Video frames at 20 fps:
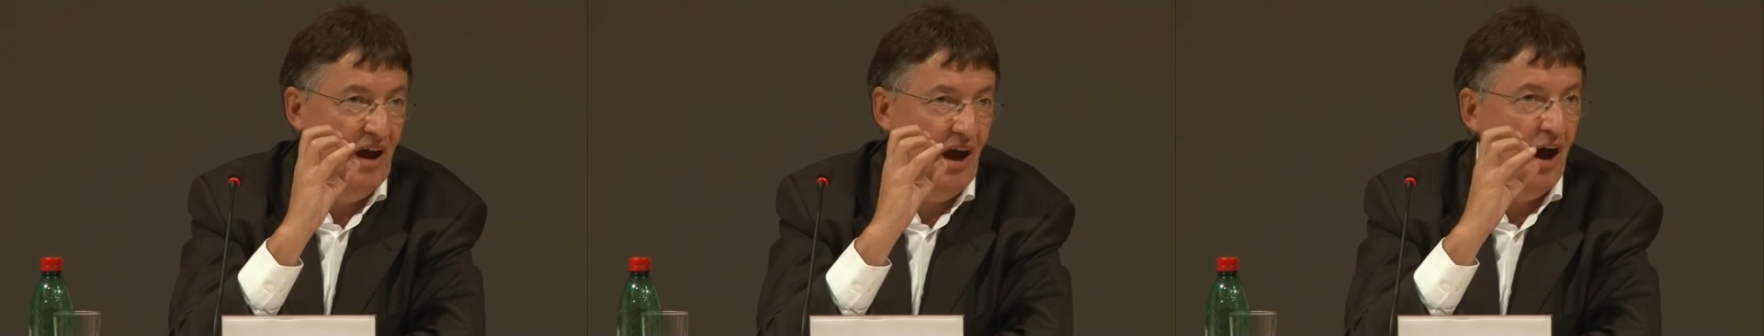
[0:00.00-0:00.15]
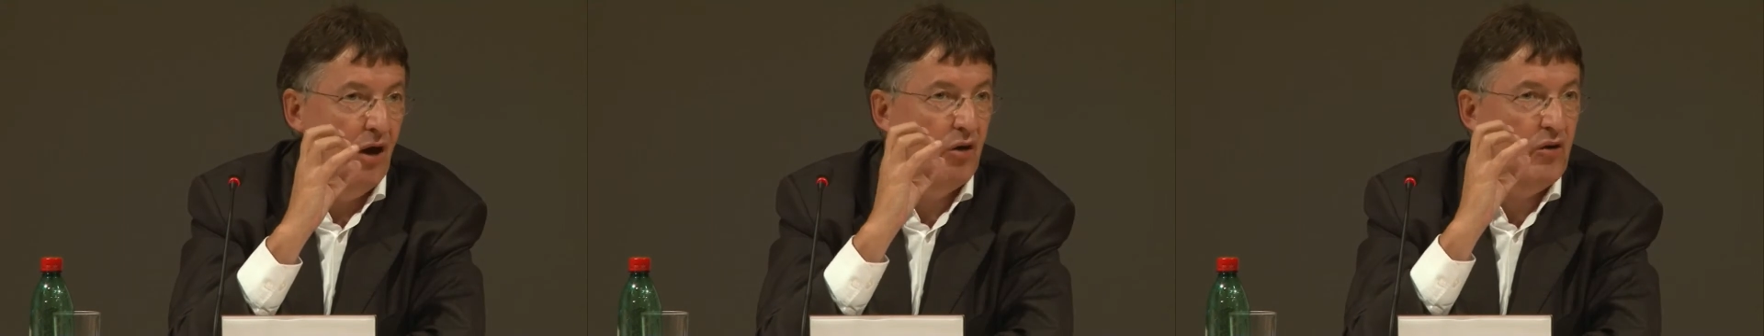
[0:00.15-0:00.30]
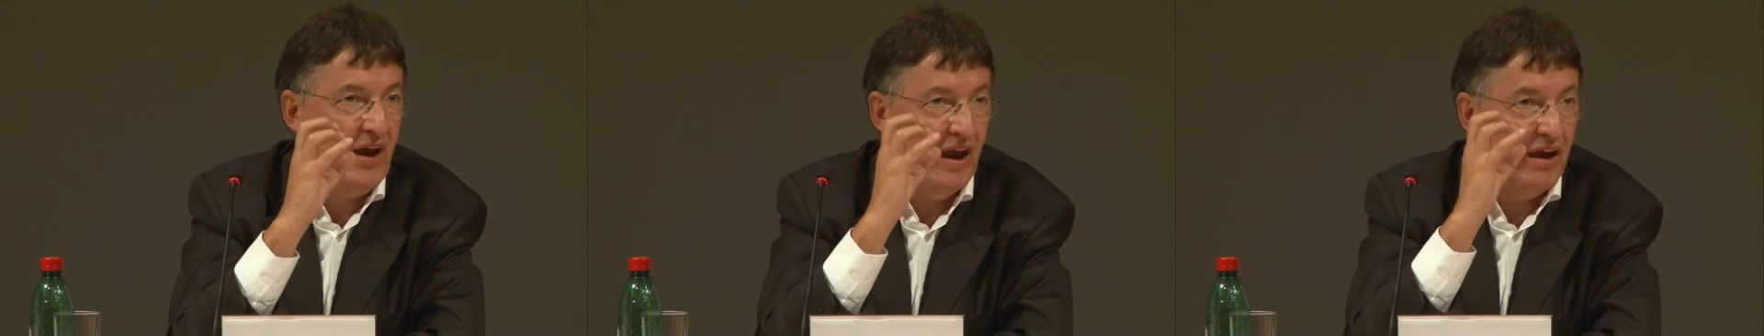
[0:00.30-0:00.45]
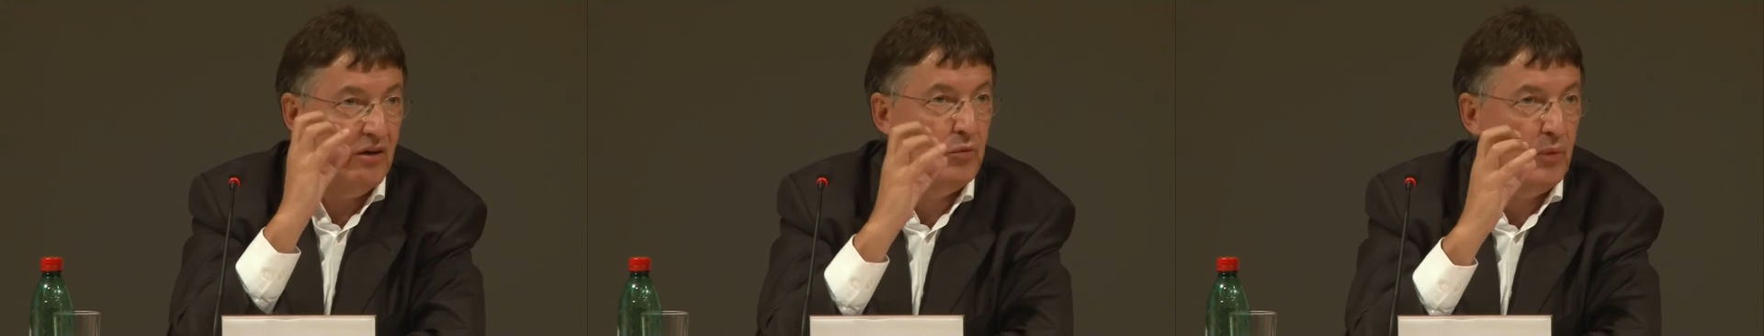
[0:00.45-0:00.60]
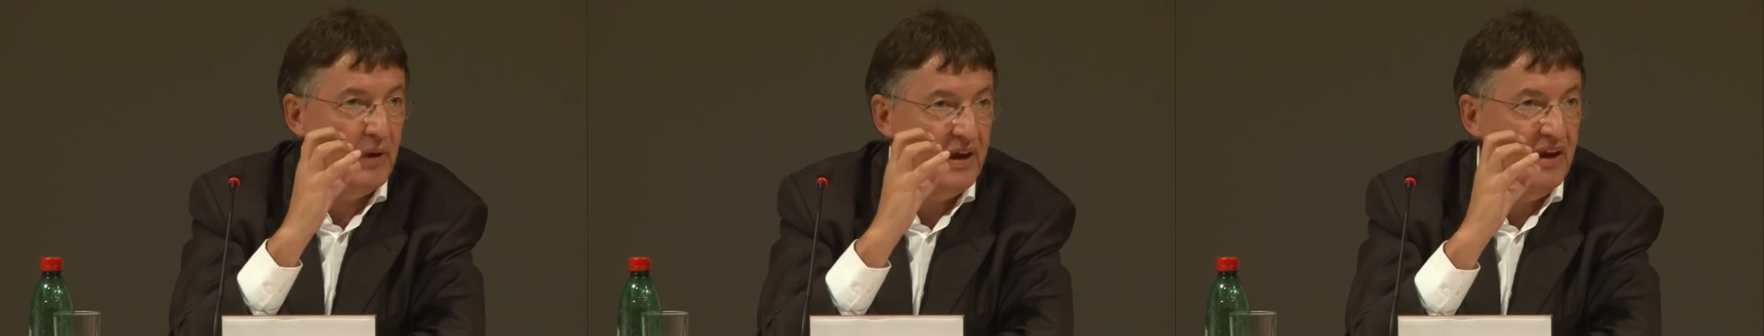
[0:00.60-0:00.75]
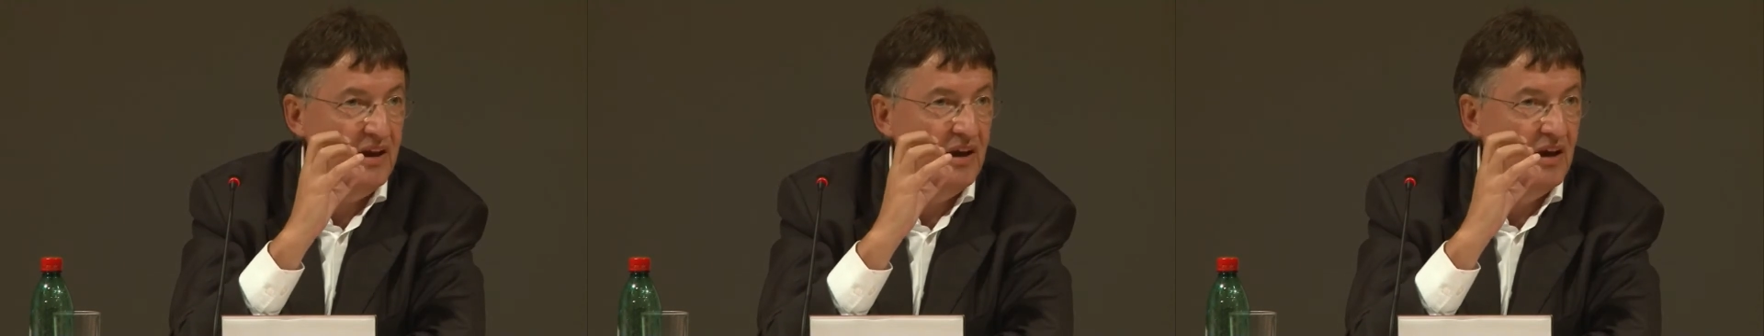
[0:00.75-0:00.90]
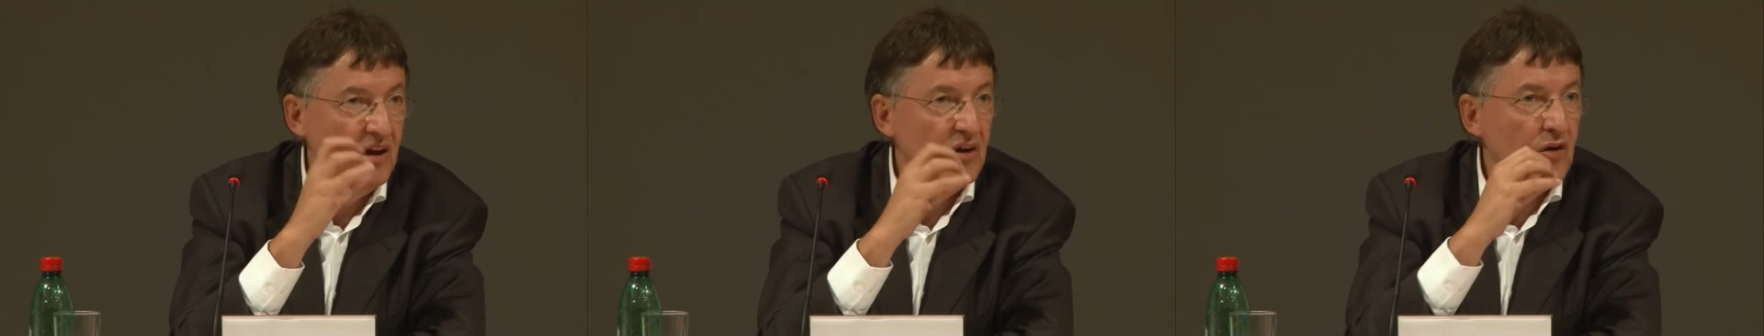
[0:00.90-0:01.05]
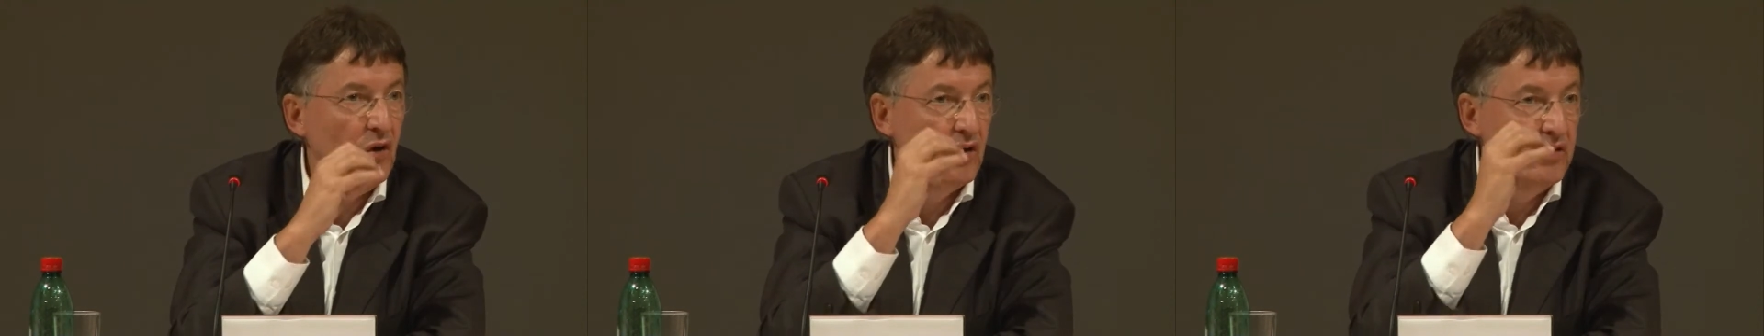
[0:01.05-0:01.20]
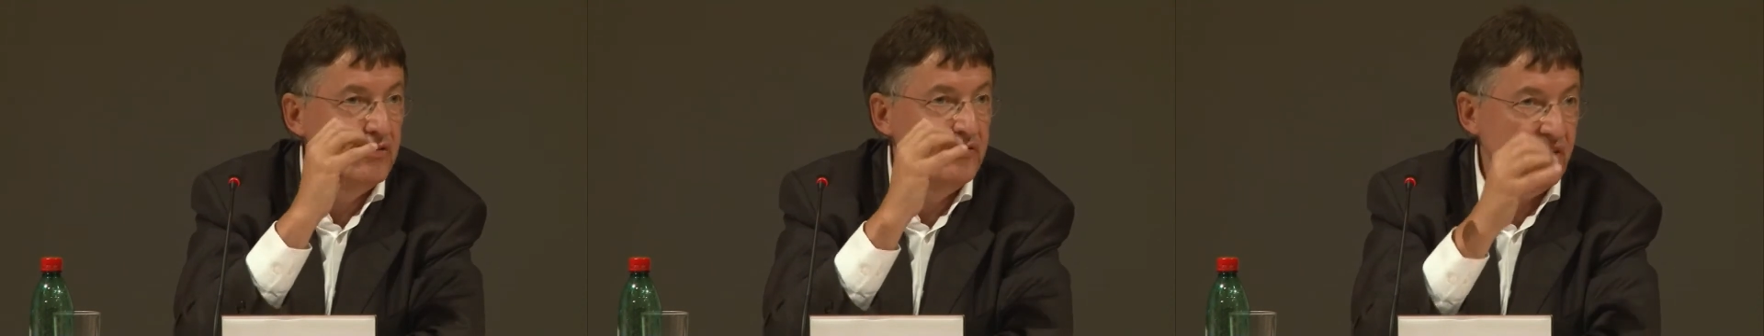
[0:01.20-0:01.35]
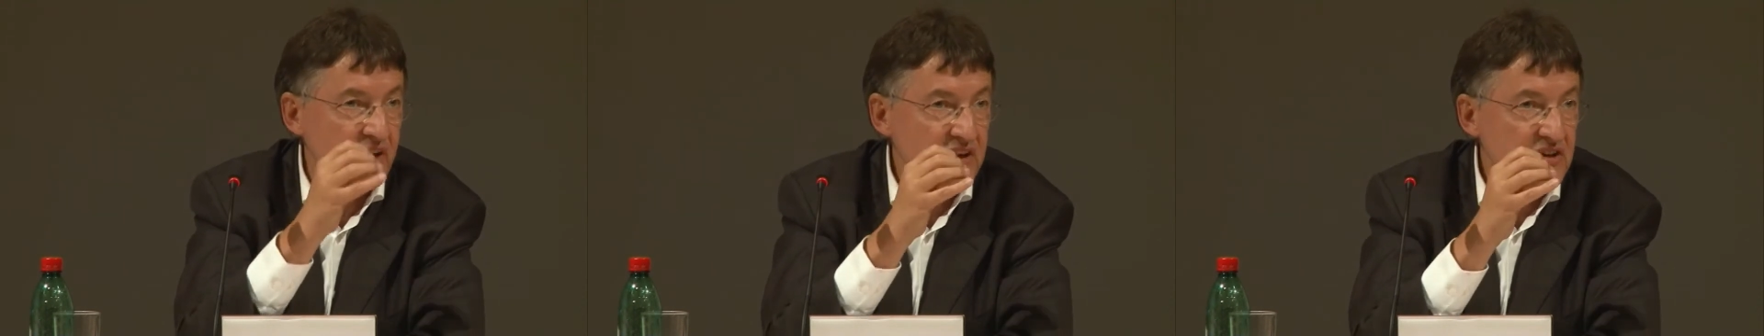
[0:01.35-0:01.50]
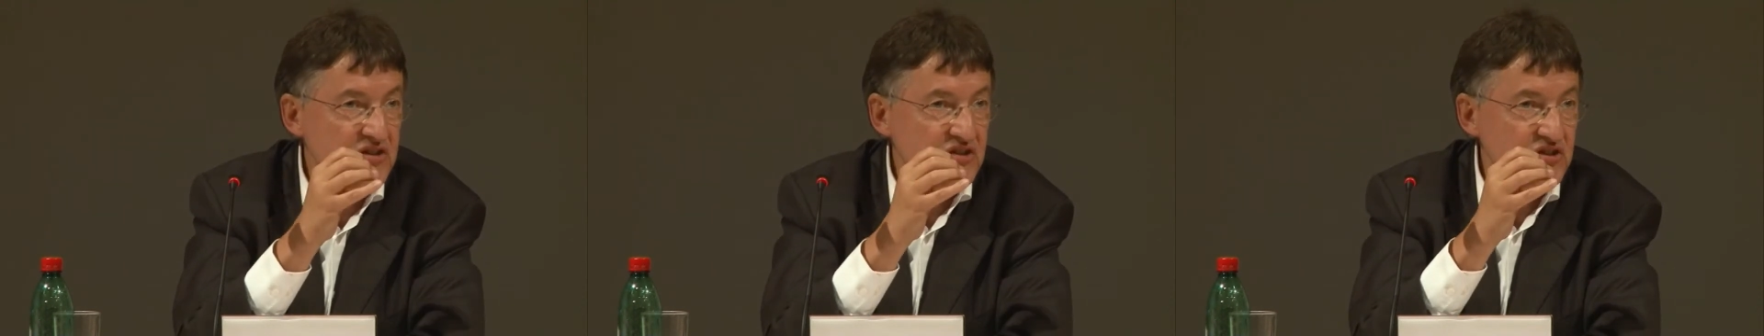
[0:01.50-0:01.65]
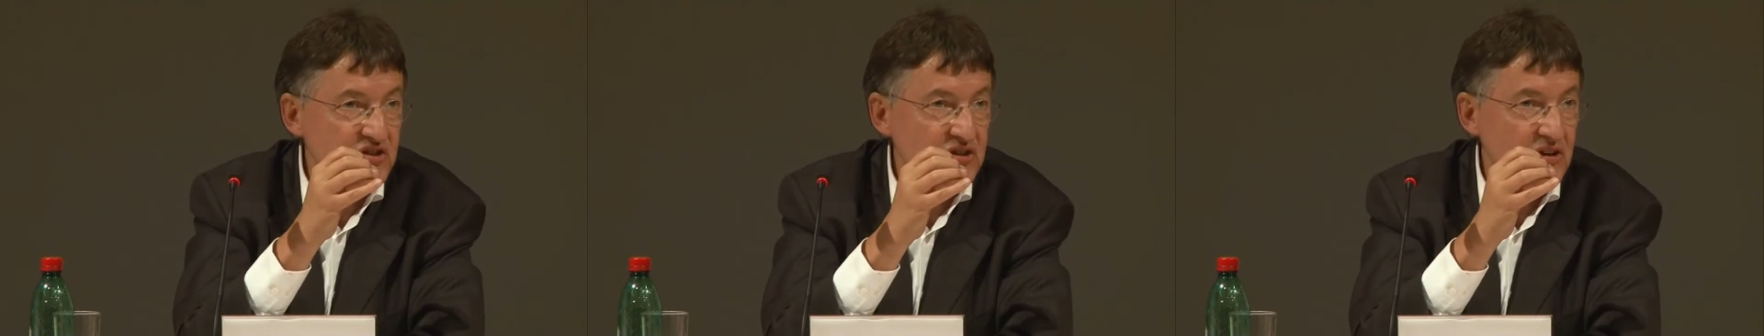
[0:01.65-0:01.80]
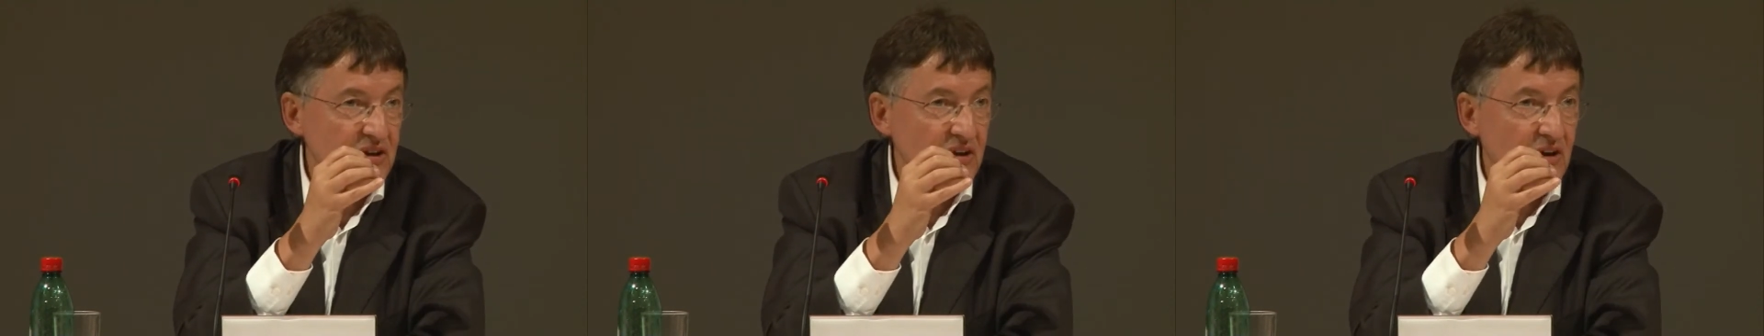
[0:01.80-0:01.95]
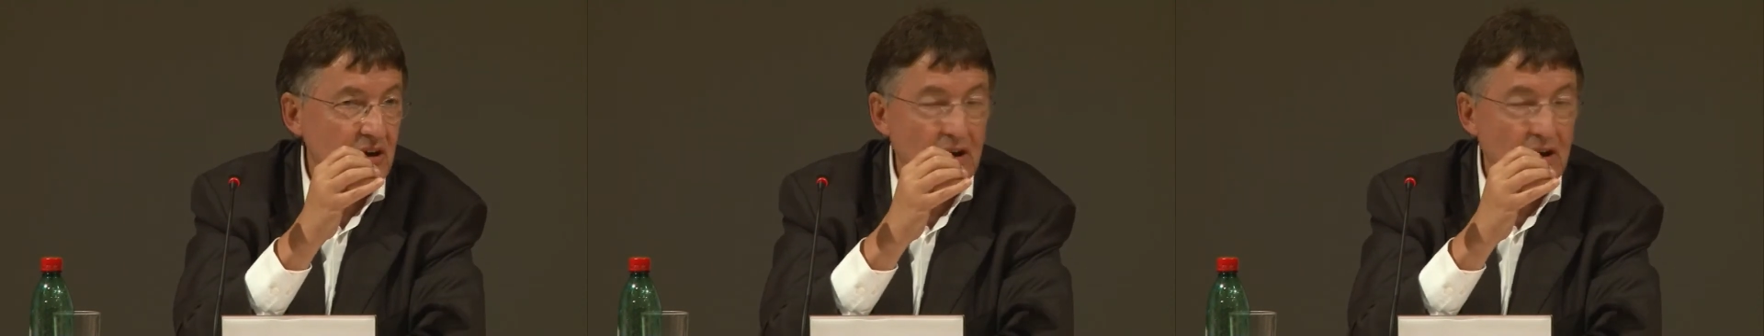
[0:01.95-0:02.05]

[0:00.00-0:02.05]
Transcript: how can we convince